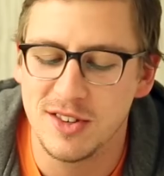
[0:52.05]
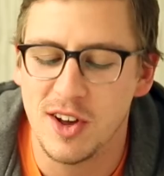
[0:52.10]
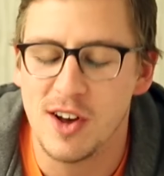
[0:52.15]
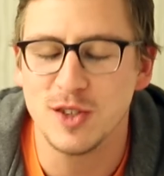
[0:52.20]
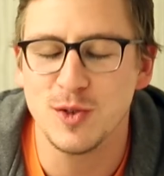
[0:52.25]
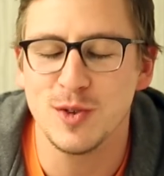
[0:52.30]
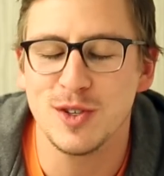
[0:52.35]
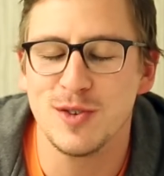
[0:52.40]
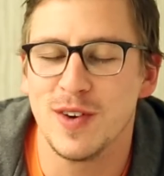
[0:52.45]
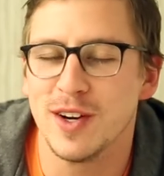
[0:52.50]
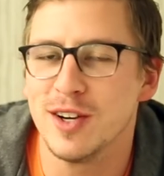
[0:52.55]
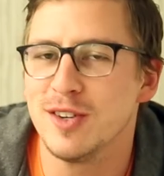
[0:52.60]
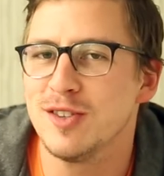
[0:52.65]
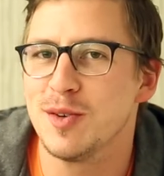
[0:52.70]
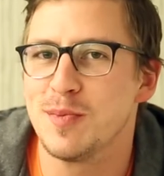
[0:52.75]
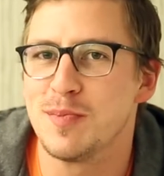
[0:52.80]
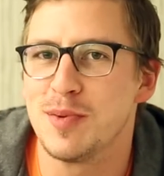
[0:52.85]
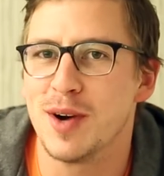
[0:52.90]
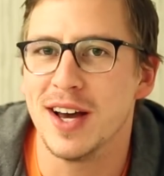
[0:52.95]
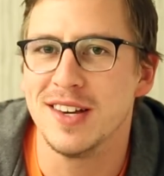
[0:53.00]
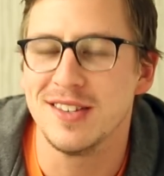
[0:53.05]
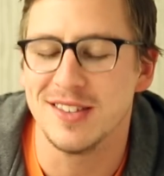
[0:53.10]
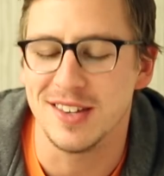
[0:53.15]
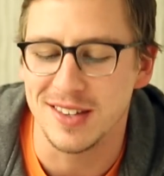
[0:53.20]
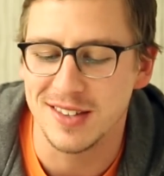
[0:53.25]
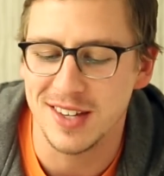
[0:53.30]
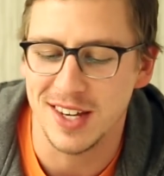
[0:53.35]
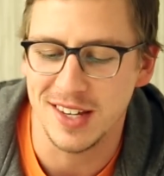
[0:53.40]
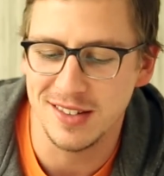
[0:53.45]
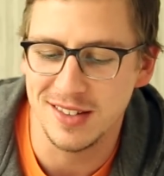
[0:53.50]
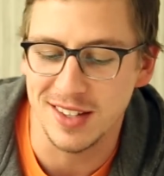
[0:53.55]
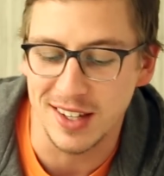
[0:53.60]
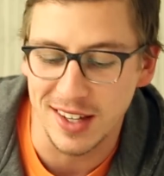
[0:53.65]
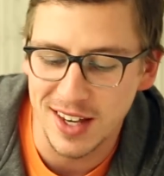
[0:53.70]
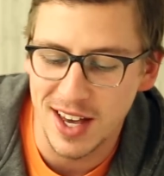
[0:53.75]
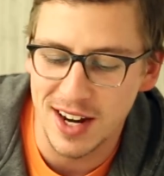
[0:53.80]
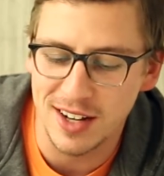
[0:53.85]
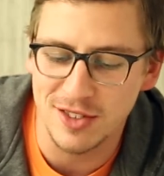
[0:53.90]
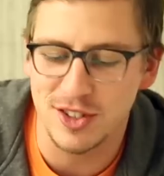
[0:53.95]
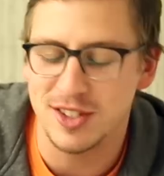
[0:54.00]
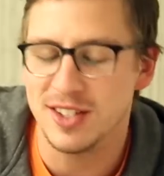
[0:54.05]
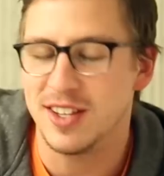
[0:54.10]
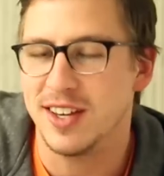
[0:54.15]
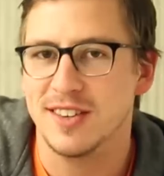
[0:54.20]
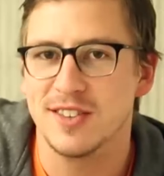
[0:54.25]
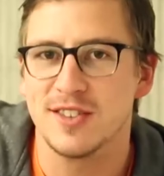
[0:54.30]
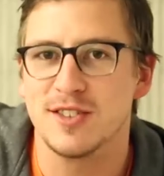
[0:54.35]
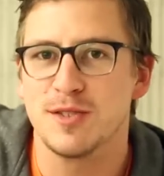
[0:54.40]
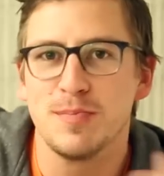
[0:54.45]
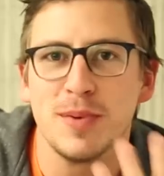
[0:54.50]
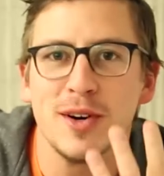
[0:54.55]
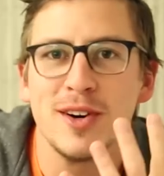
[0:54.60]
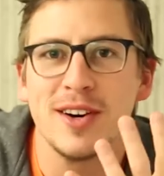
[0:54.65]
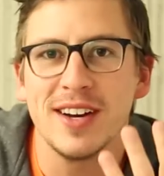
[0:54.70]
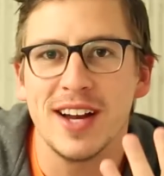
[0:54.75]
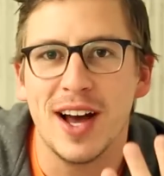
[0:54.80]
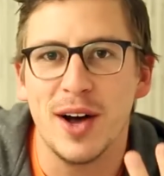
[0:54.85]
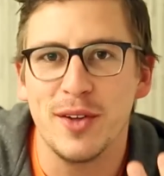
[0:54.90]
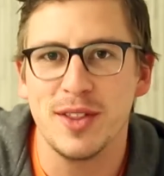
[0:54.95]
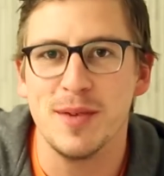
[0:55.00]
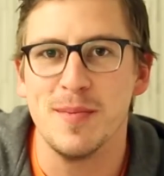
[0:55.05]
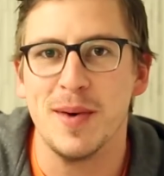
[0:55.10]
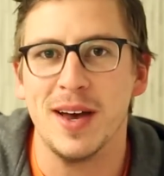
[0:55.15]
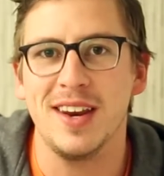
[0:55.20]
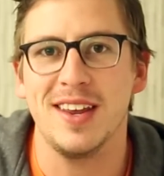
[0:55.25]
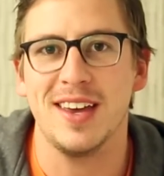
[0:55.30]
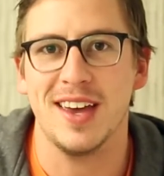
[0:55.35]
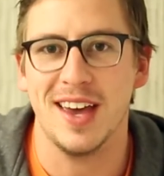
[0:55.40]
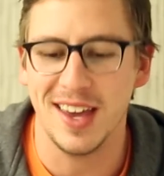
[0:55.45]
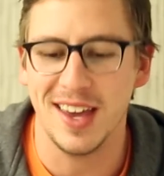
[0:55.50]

sauce was very surprising tasting. Kind of just like spurted out the mighty